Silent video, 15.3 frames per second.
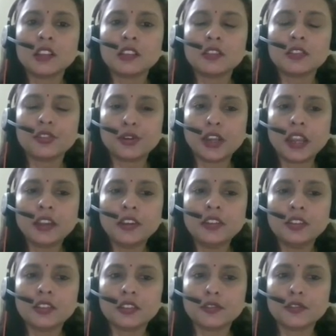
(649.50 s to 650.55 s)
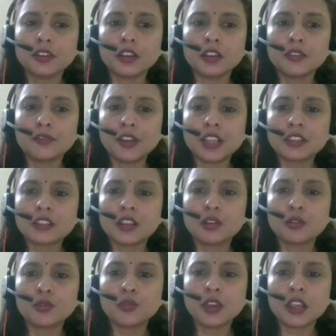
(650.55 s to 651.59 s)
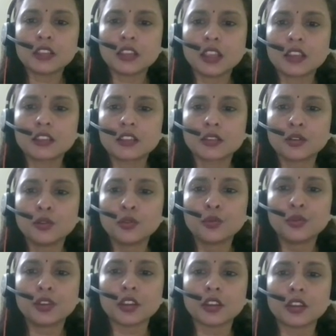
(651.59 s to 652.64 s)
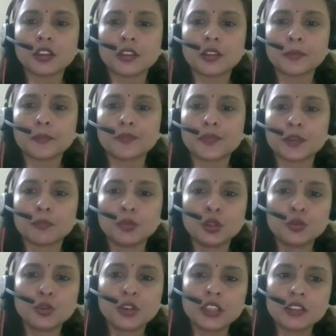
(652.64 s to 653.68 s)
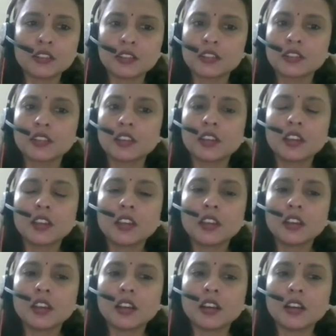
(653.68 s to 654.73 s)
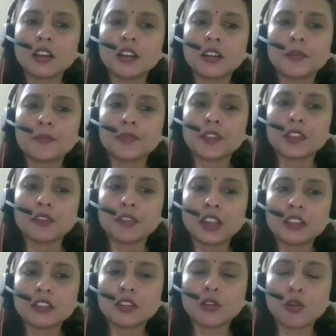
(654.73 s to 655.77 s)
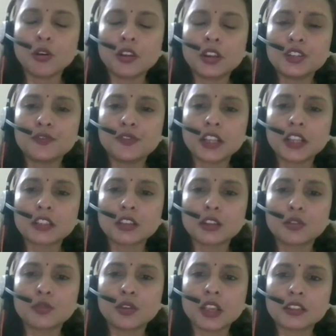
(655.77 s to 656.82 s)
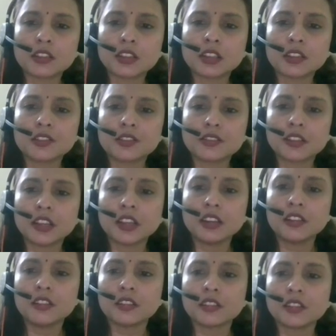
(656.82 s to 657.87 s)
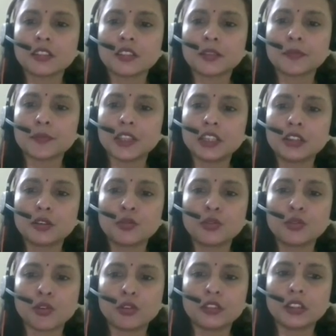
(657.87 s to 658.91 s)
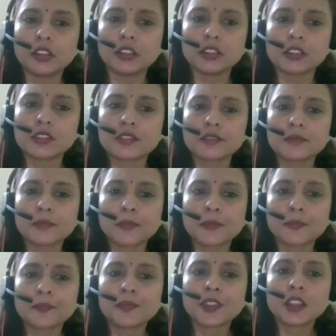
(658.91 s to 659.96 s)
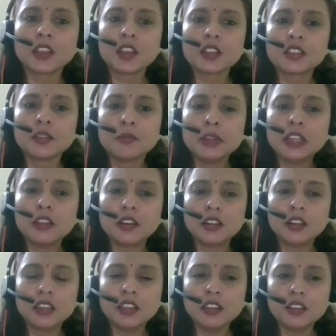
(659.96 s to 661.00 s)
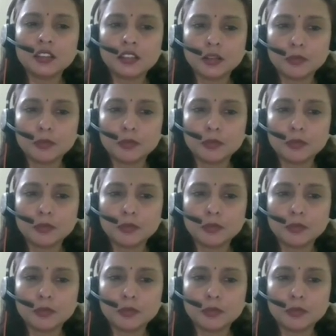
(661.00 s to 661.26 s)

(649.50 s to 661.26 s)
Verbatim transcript: The red uh, flex algo has exclude um, blue links um, whereas the orange FlexAlgo has the constraint um, include all the links. Similarly, the